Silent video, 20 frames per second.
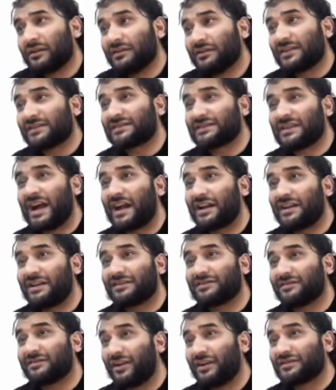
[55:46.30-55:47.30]
This
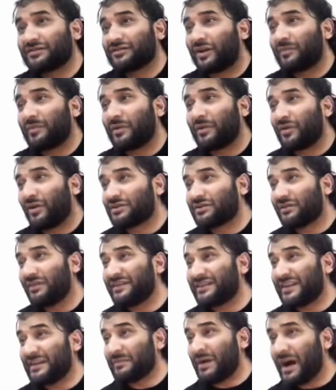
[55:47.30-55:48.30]
sadness is not because of
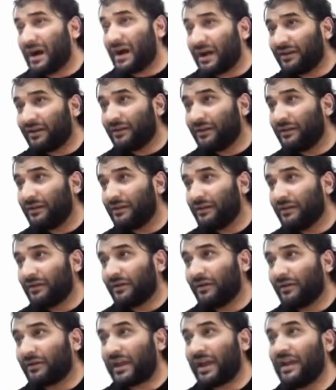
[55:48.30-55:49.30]
his iman.
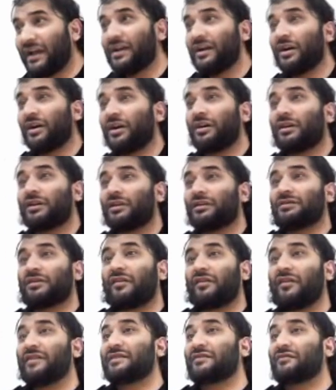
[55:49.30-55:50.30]
Okay,
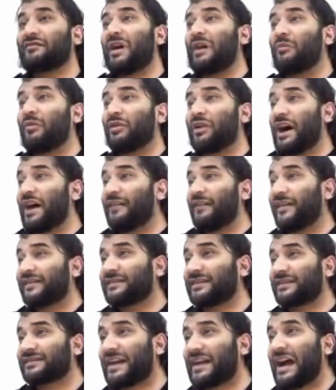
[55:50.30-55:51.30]
the reason why
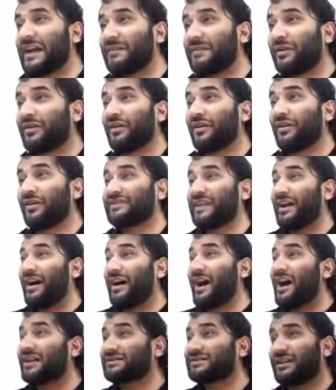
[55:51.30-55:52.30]
munafiqs are sad because their
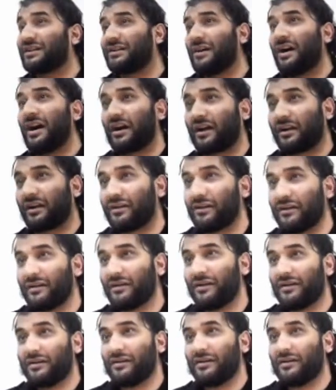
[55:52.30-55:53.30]
hearts are dark.
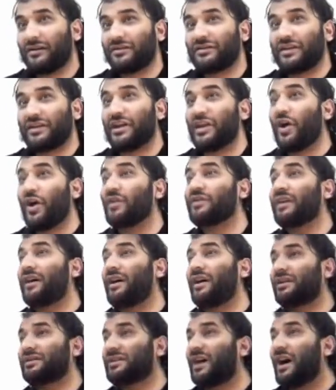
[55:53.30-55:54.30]
They know they
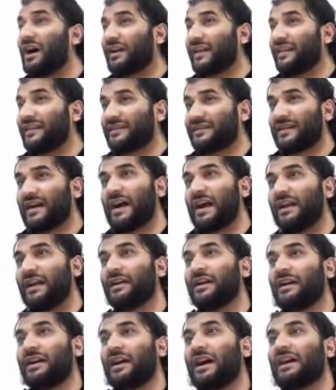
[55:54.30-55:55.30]
are dark
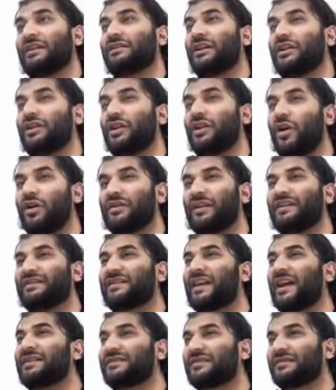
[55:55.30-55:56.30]
inside, and they know their
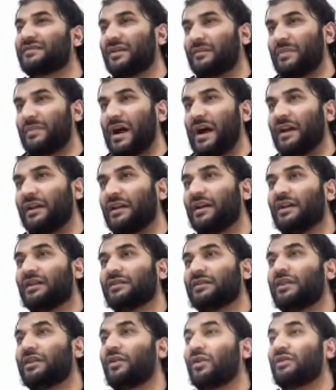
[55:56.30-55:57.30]
intentions are bad.
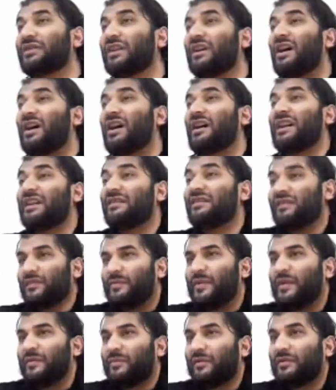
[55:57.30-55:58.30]
They know they are evil
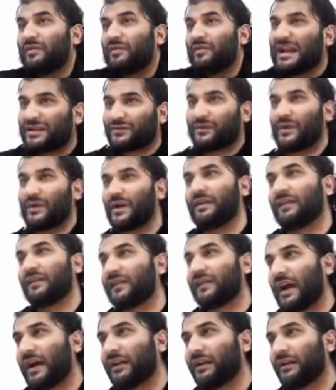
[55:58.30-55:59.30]
people. That's why they're
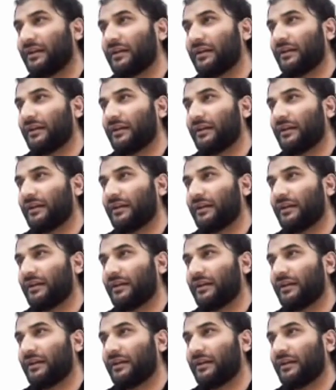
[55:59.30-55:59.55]
sad.